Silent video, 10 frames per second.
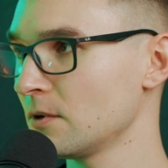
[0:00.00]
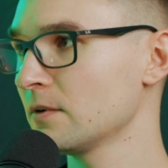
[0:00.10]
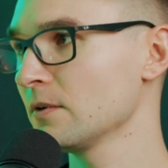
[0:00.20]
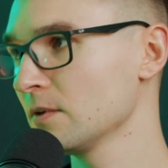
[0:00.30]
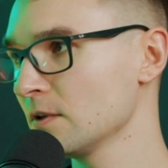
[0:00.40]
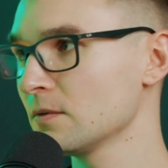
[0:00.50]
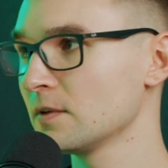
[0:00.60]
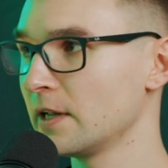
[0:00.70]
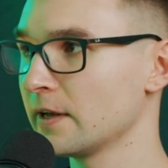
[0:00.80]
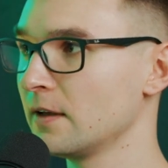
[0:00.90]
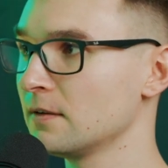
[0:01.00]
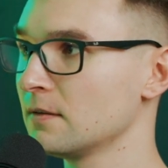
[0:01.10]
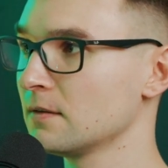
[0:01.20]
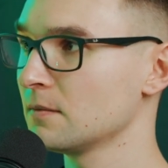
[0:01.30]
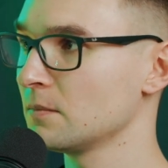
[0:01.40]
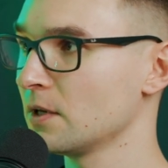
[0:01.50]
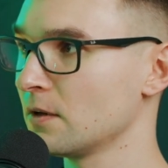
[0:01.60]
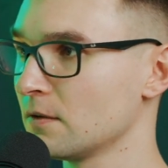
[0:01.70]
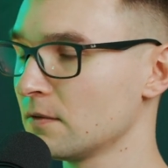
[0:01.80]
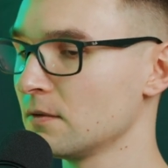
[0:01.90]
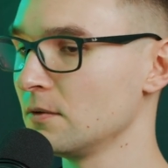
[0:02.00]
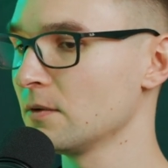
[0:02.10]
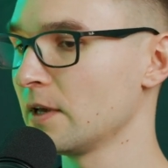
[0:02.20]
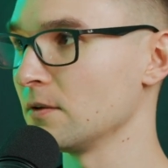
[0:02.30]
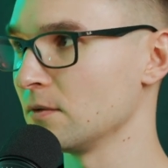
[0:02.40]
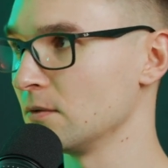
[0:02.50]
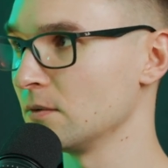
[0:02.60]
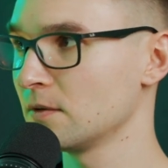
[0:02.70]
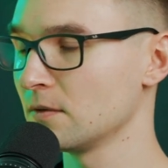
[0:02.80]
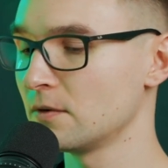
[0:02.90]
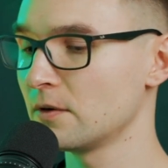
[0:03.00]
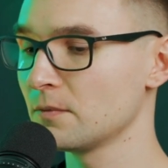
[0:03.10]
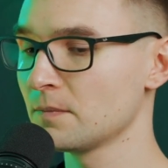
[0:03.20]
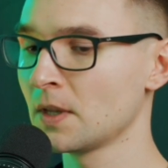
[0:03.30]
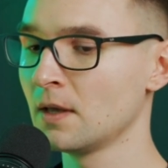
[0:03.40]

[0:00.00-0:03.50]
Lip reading: Or you need to delegate because you cannot do it on your own.